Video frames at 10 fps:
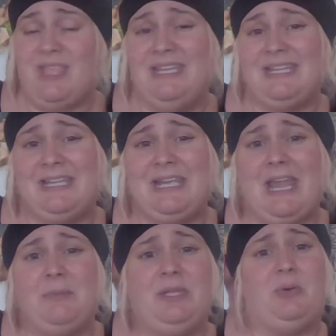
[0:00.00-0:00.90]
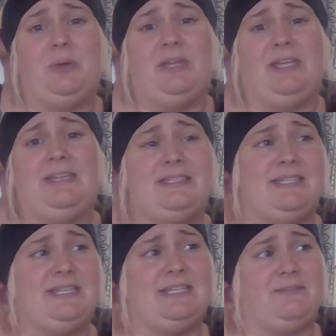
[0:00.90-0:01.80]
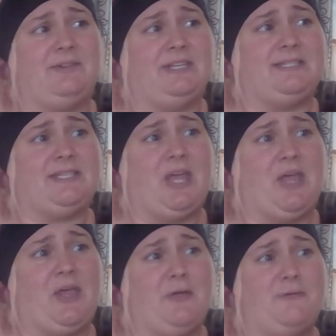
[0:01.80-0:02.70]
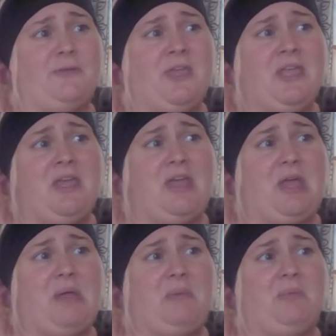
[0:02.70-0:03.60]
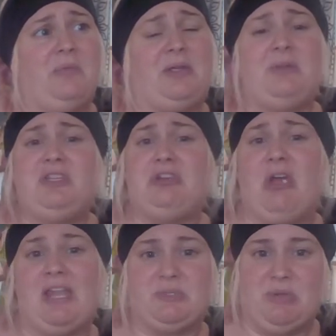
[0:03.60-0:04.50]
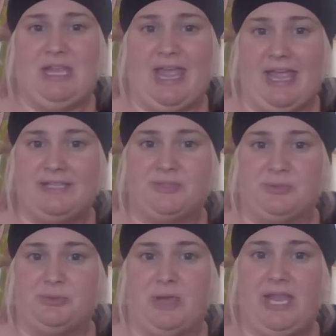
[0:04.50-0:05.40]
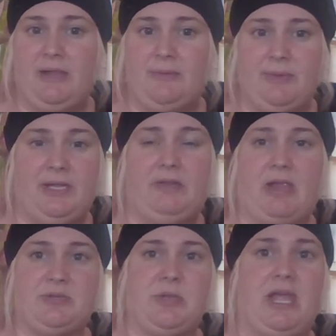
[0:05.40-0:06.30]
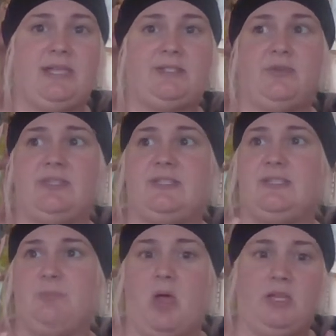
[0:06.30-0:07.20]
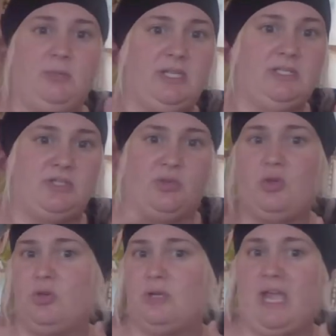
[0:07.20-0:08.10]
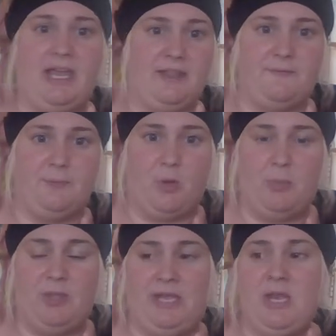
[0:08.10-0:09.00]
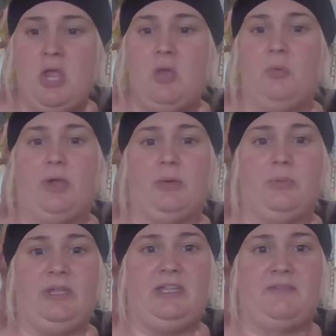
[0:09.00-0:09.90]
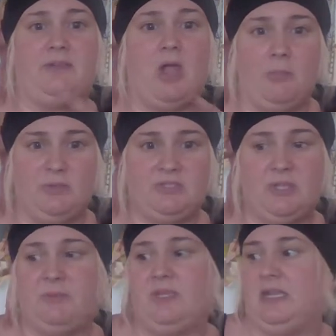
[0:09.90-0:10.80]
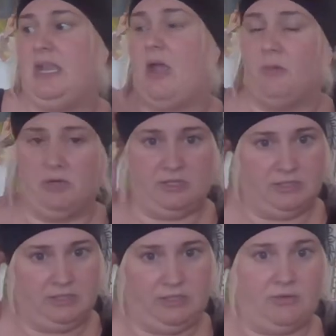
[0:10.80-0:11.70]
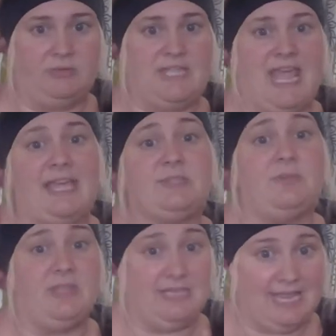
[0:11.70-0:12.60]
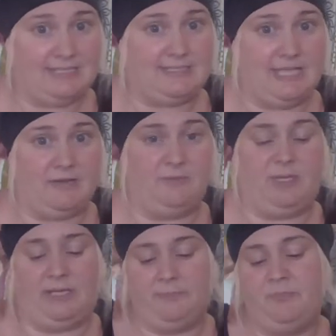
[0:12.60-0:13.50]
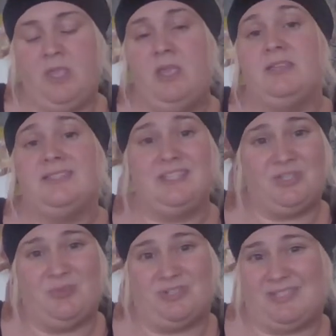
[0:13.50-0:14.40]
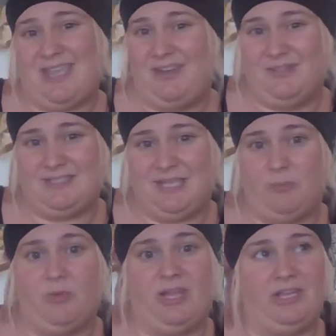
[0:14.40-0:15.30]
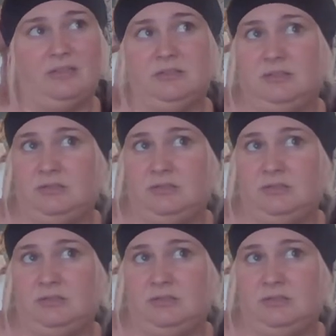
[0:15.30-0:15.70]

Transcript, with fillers: it can kind of be equated to the difference of um, like when you graduate high school, right? We graduate high school, this is monumental kind of moment where we have accomplished something and now we're, you know, tasked with the next set of being. Ascension works kind of the same way.